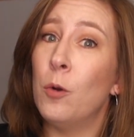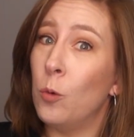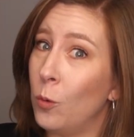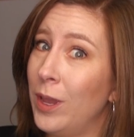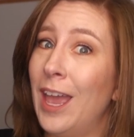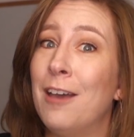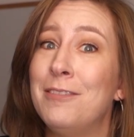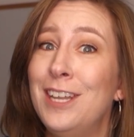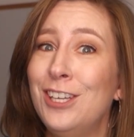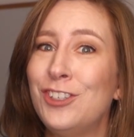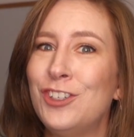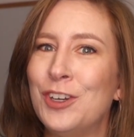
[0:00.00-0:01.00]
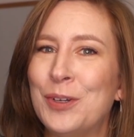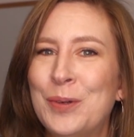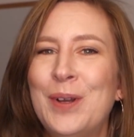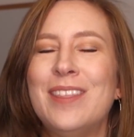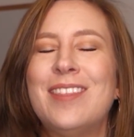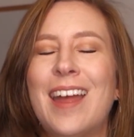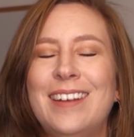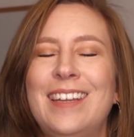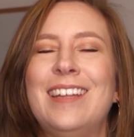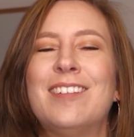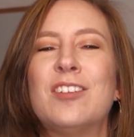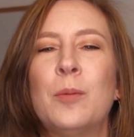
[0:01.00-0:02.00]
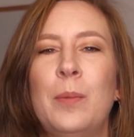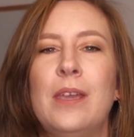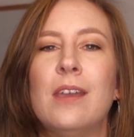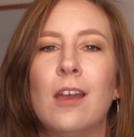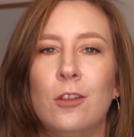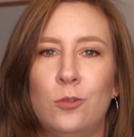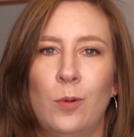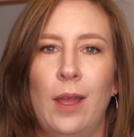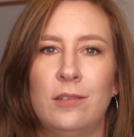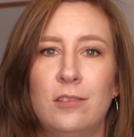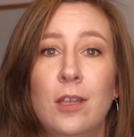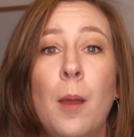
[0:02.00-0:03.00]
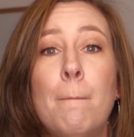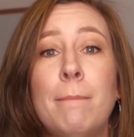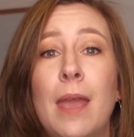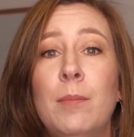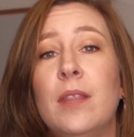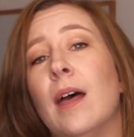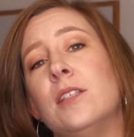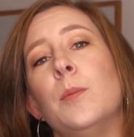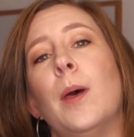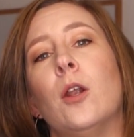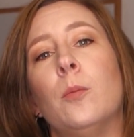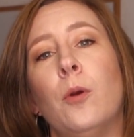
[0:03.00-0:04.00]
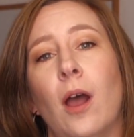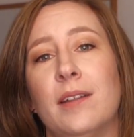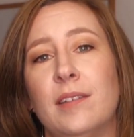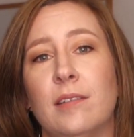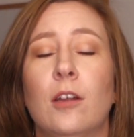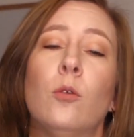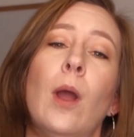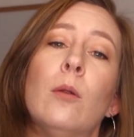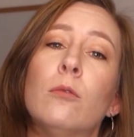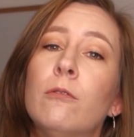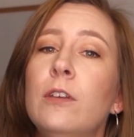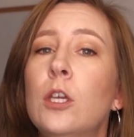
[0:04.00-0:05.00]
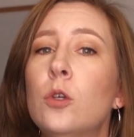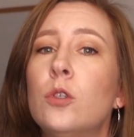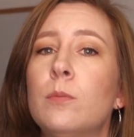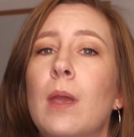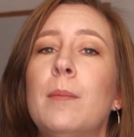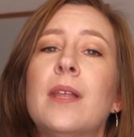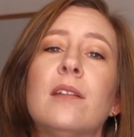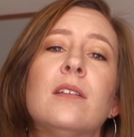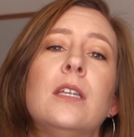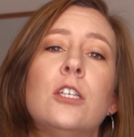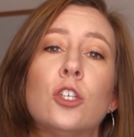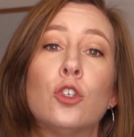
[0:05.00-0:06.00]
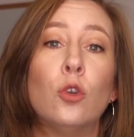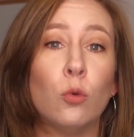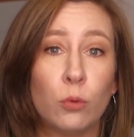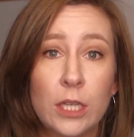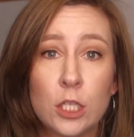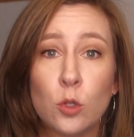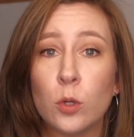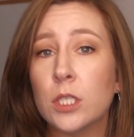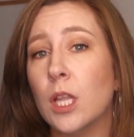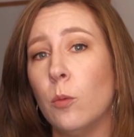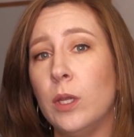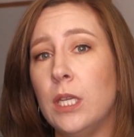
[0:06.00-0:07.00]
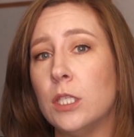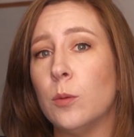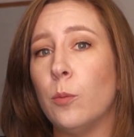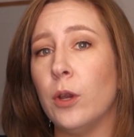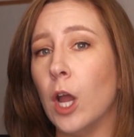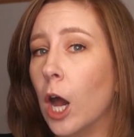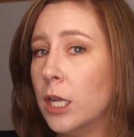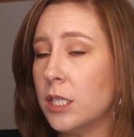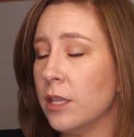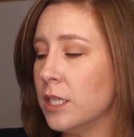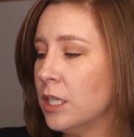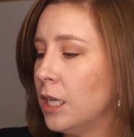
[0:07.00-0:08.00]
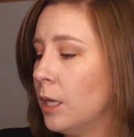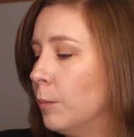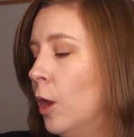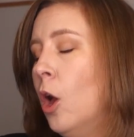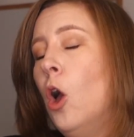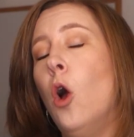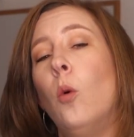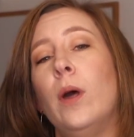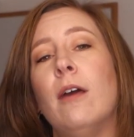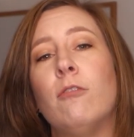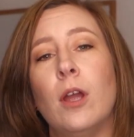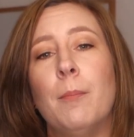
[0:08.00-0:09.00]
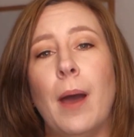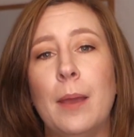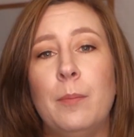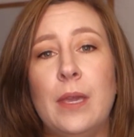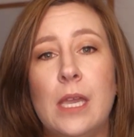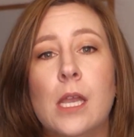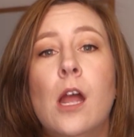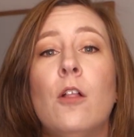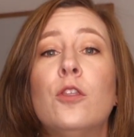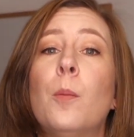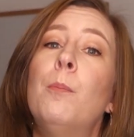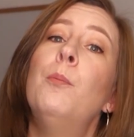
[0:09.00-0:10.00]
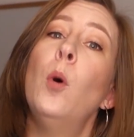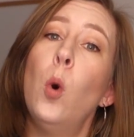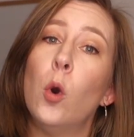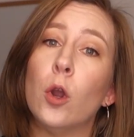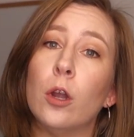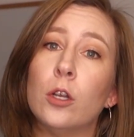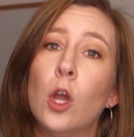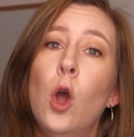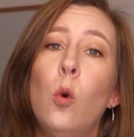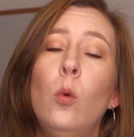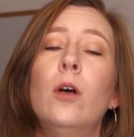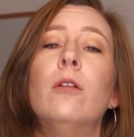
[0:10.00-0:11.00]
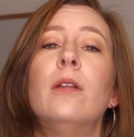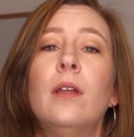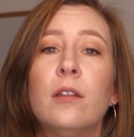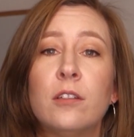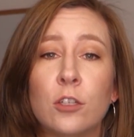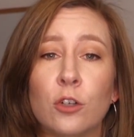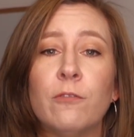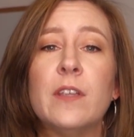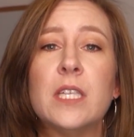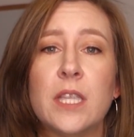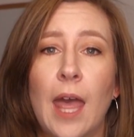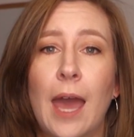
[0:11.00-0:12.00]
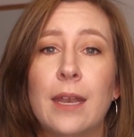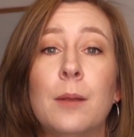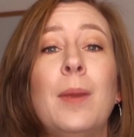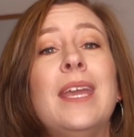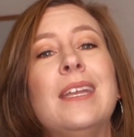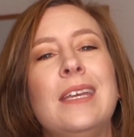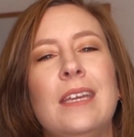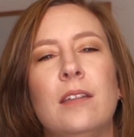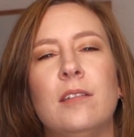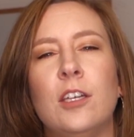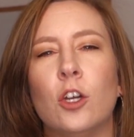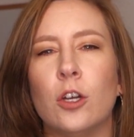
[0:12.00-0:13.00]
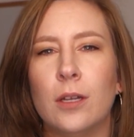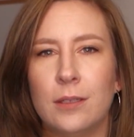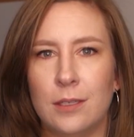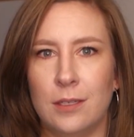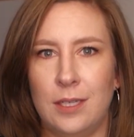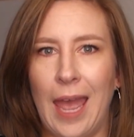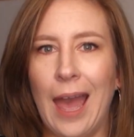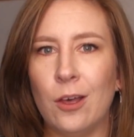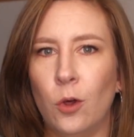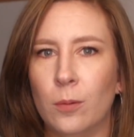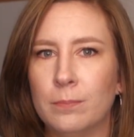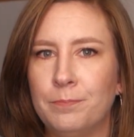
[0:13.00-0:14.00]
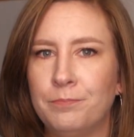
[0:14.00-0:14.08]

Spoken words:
we have an issue that needs to be addressed. Maybe that's a better process around reviews. Maybe that's an additional resource that we need to bring on to the team. Whatever it might be, the board will surface that and make it easier to tackle.